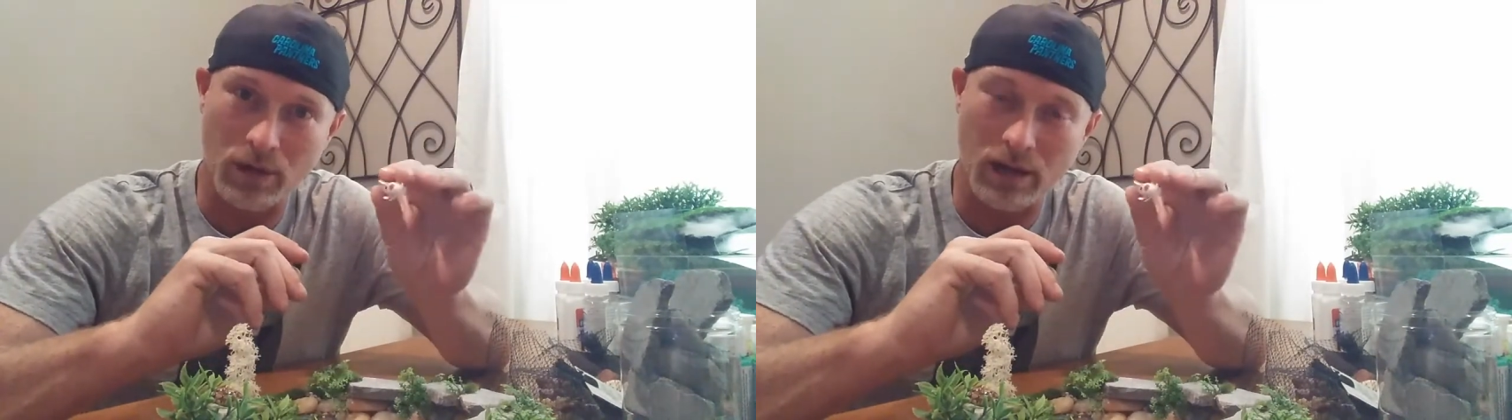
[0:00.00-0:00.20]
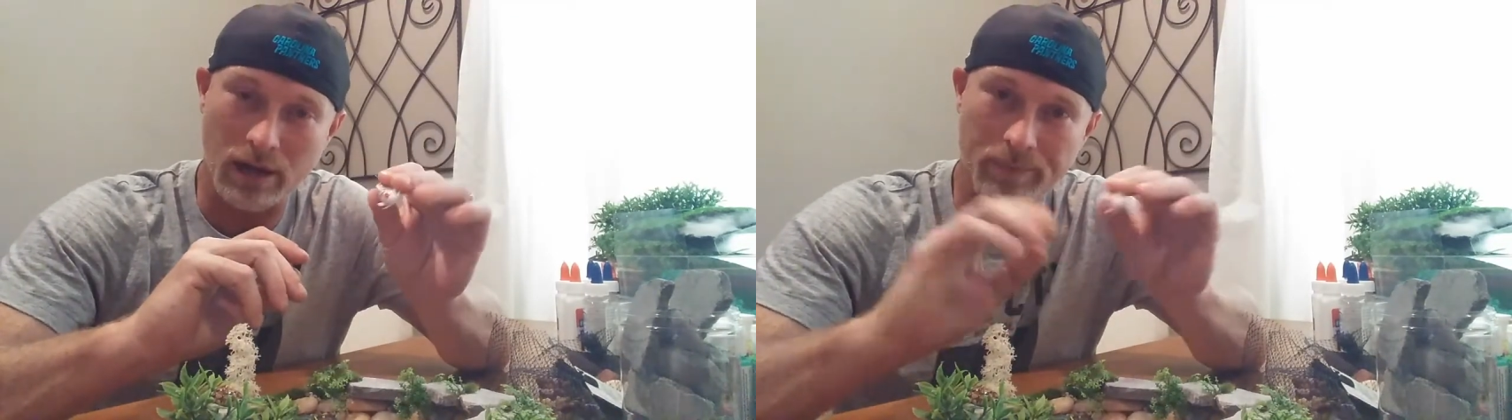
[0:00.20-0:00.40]

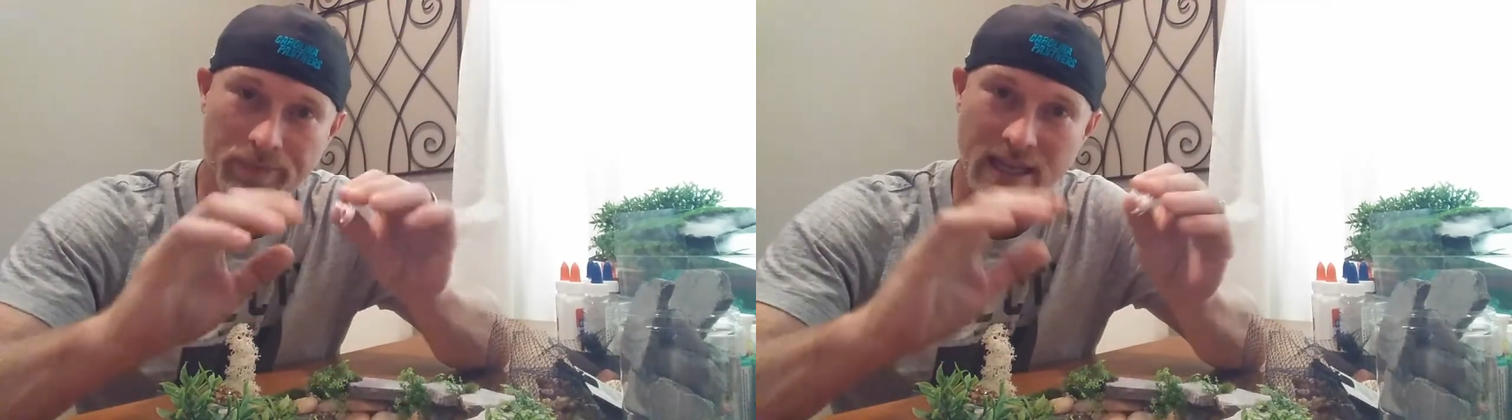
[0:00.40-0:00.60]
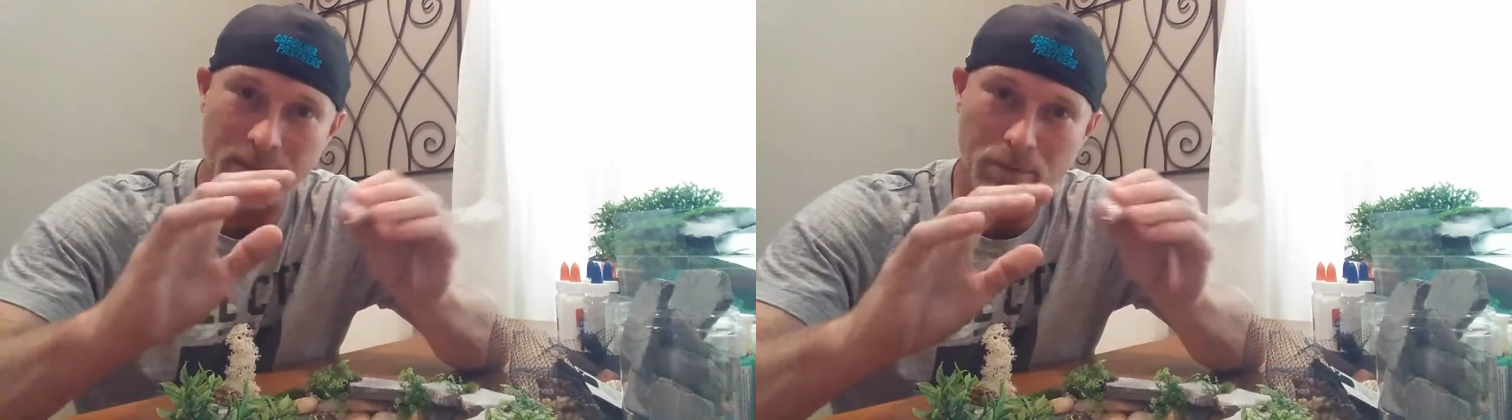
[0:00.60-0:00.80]

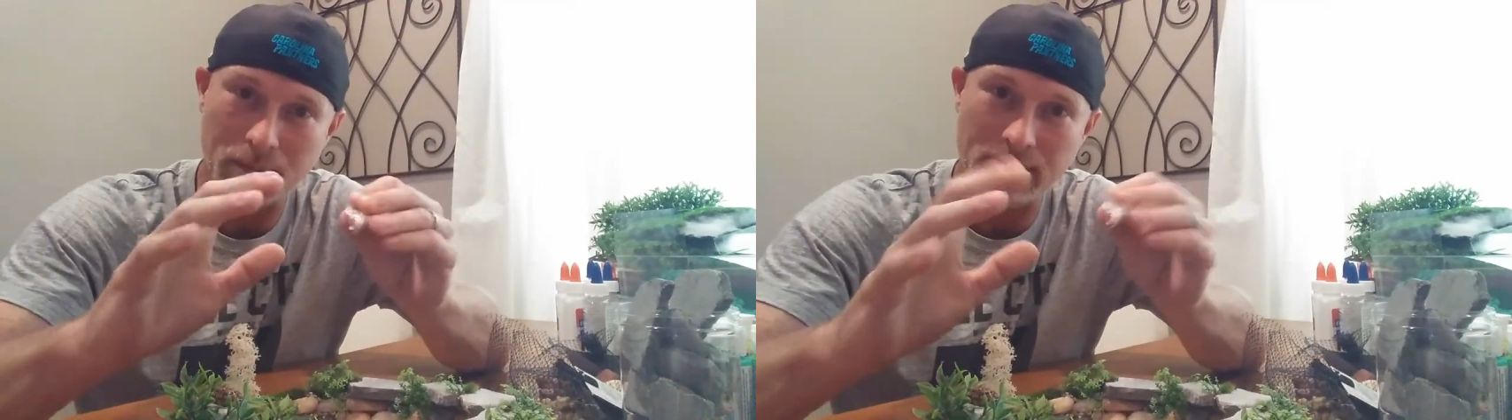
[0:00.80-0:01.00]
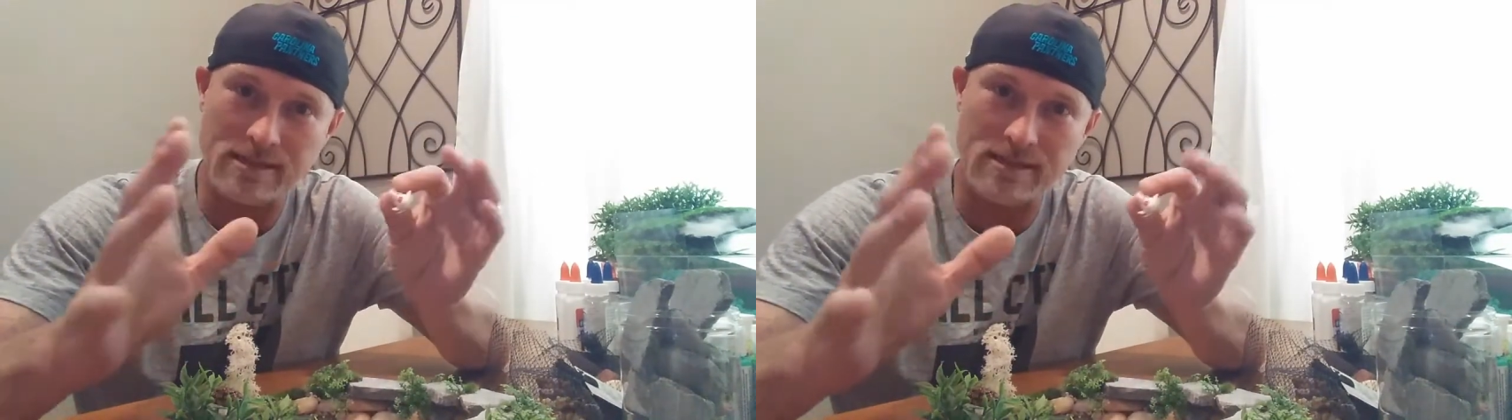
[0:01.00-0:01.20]

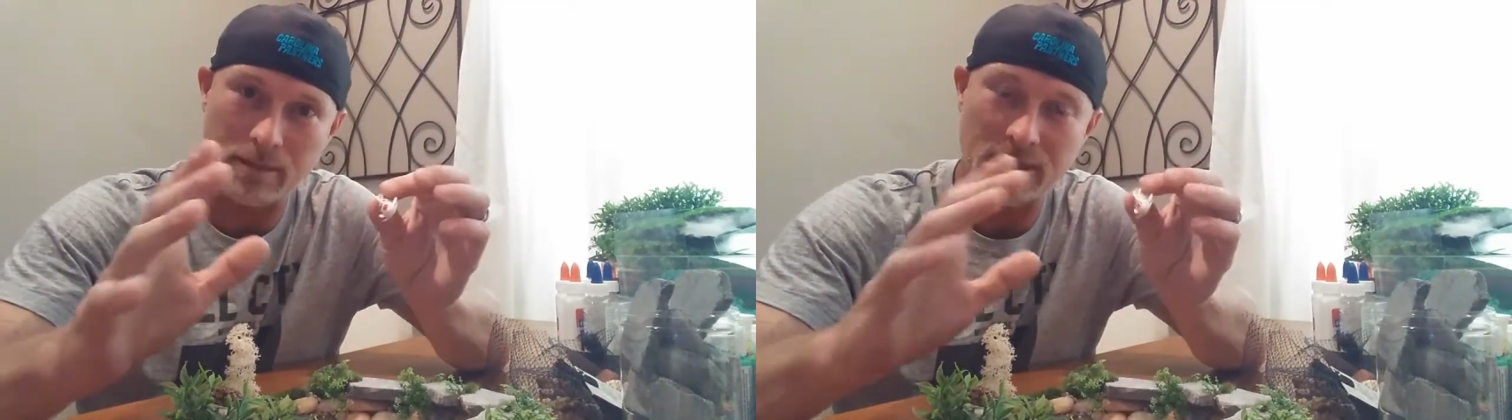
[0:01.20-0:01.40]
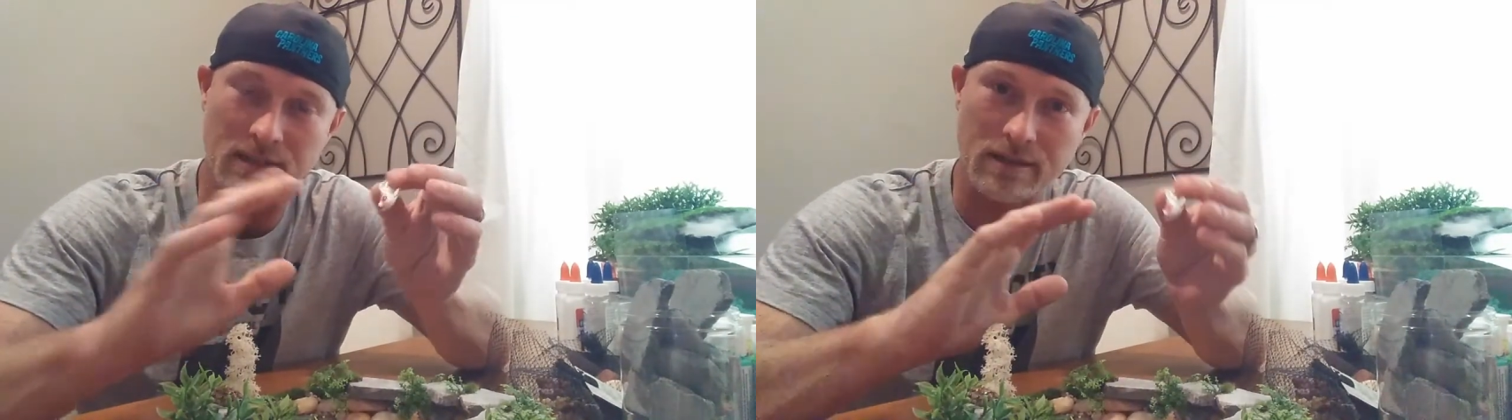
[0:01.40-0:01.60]
little
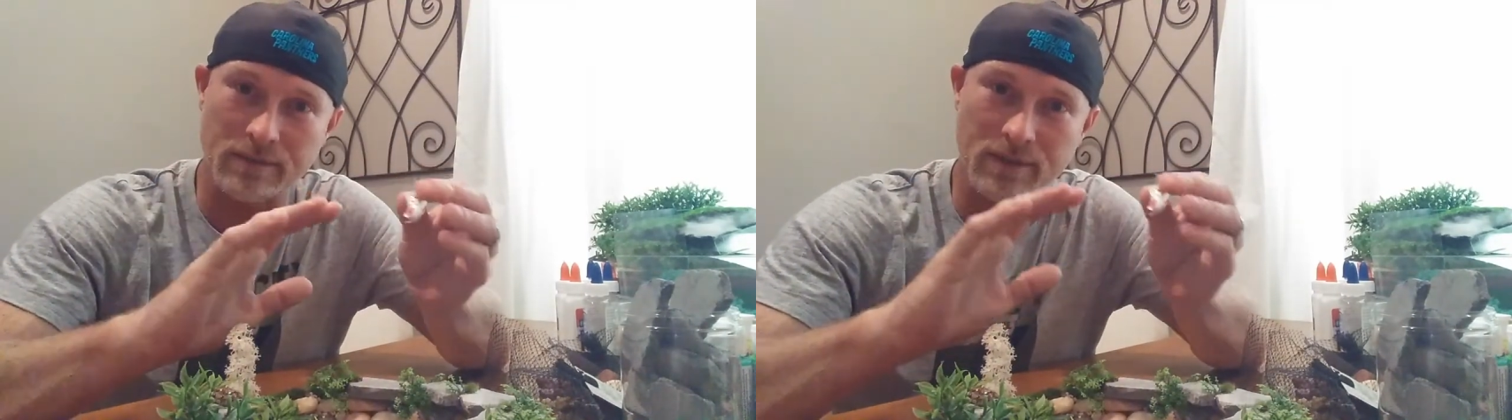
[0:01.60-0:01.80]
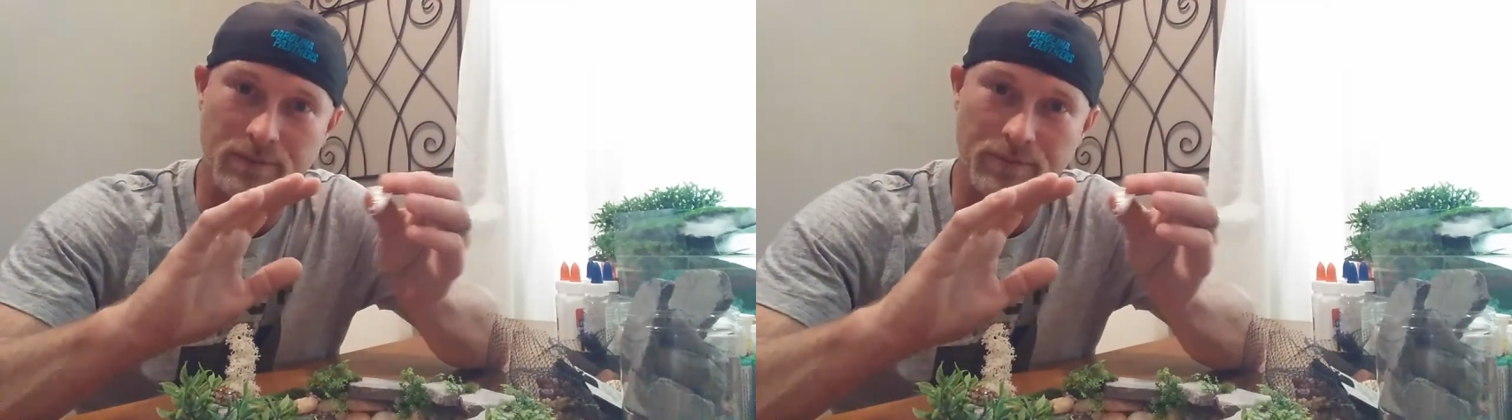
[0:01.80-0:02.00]
implements,
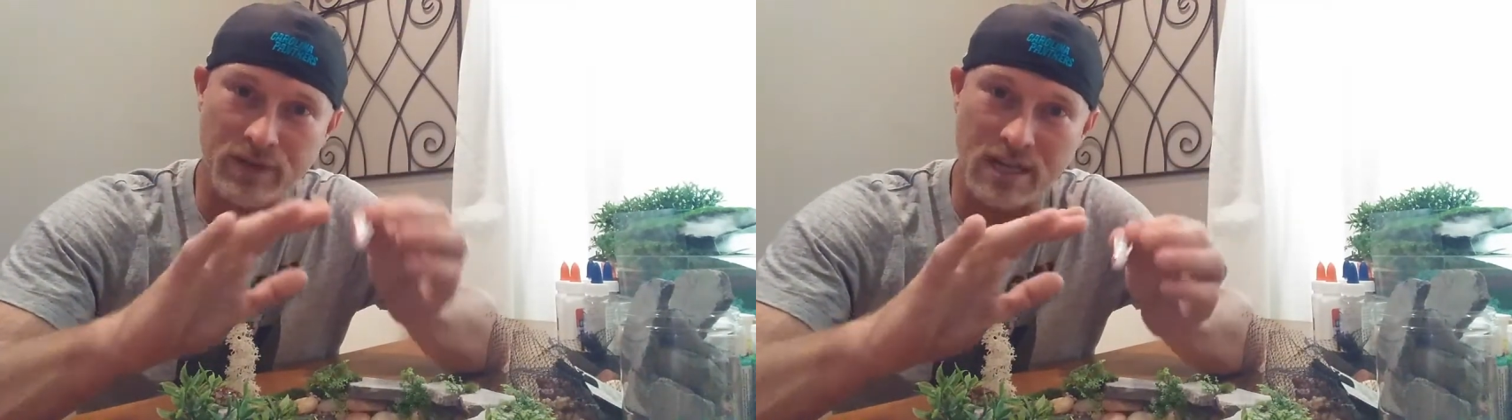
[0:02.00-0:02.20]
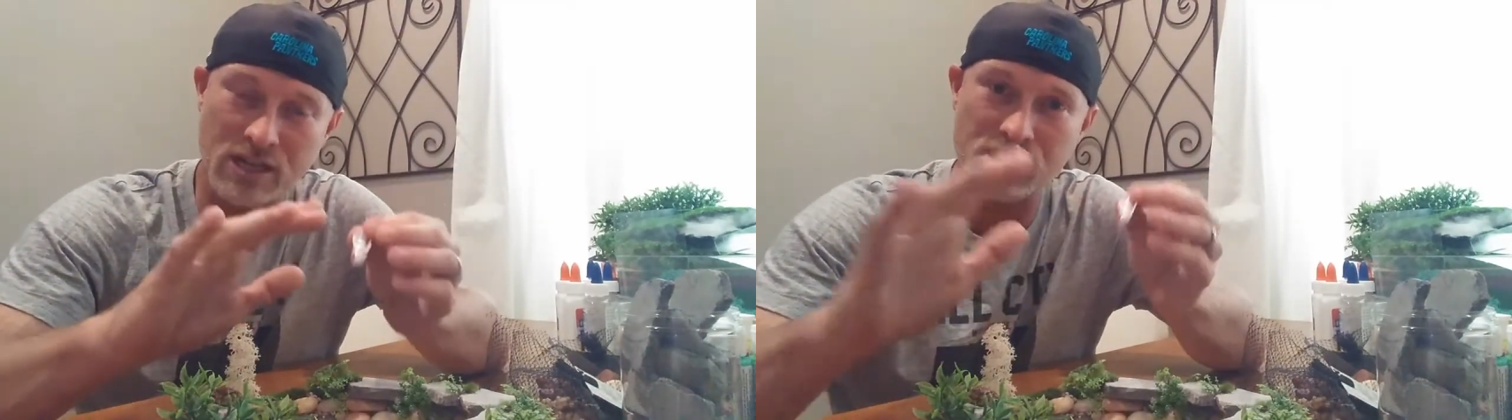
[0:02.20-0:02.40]
some of
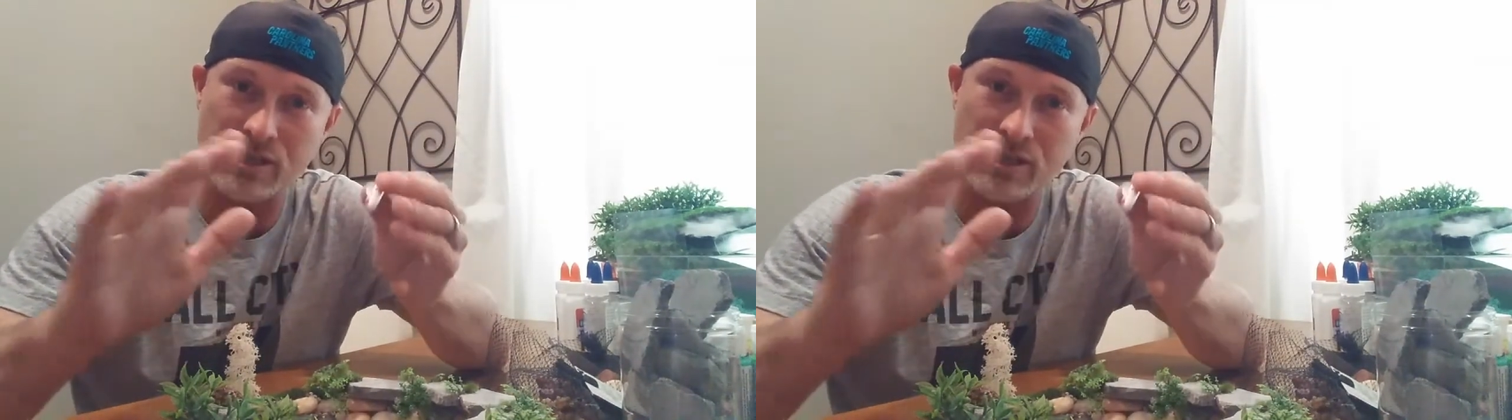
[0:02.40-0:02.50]
the